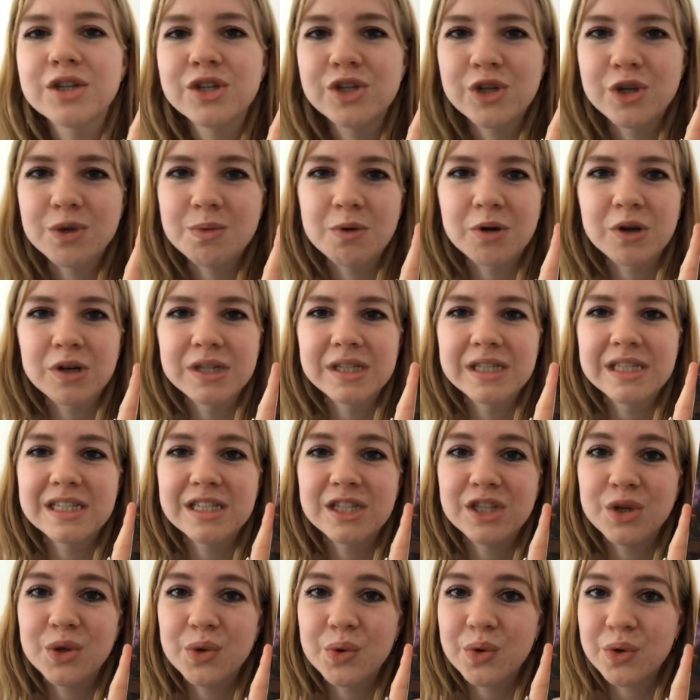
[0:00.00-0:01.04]
two
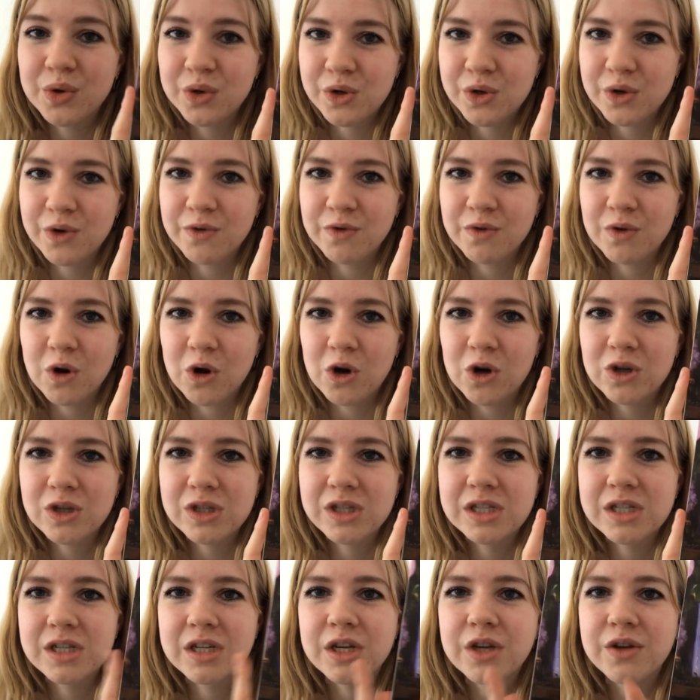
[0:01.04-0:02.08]
boxes you could have
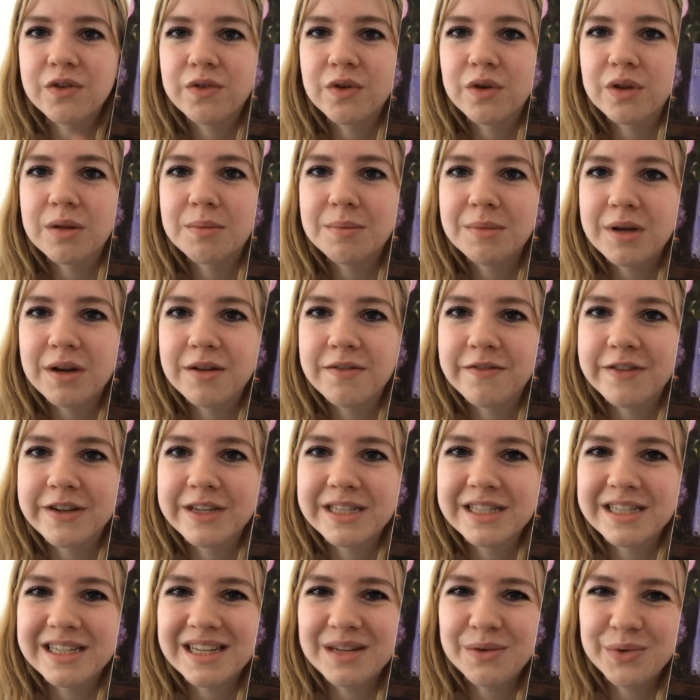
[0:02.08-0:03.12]
got. You've got the Midnight
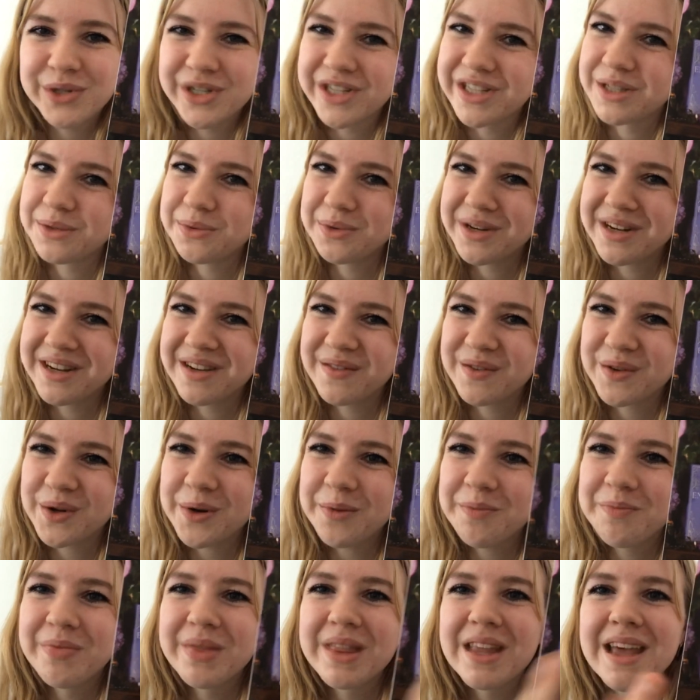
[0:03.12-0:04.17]
Fantasy, which is the one I've got,
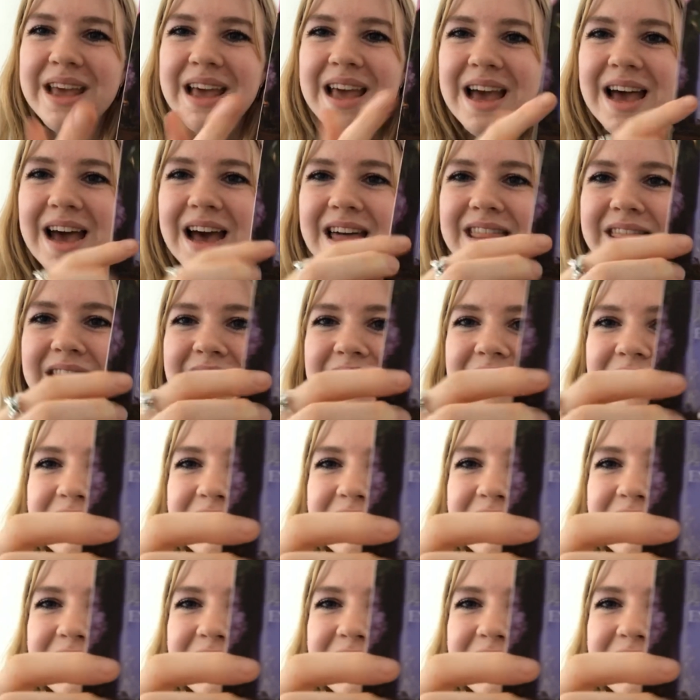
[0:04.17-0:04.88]
and then